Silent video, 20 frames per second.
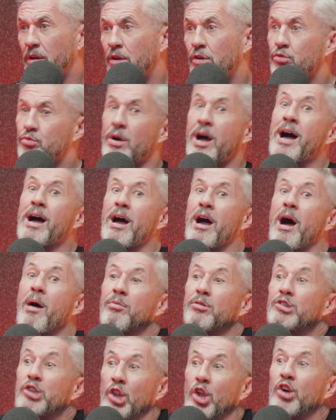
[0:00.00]
So I
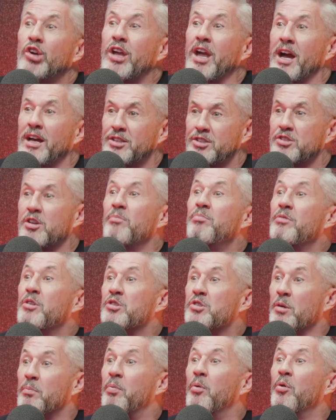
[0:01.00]
was lucky I had somebody
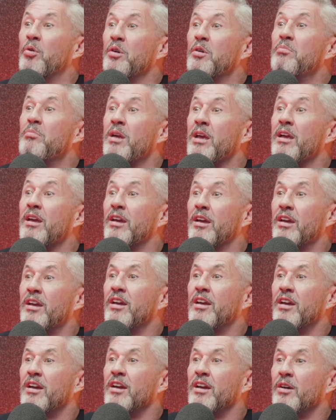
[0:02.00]
supporting
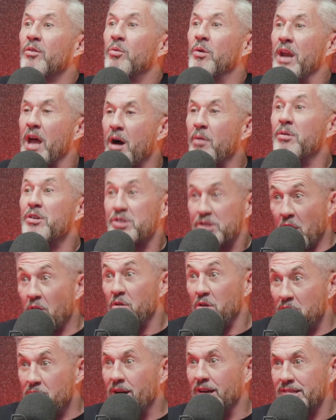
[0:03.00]
me when I was
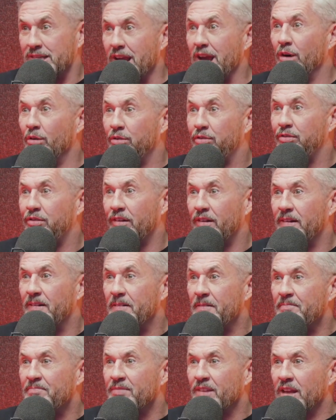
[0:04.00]
doubting myself.
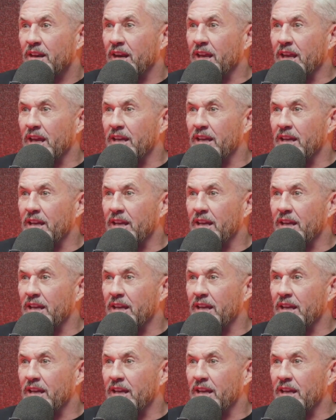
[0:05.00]
Yeah. Right?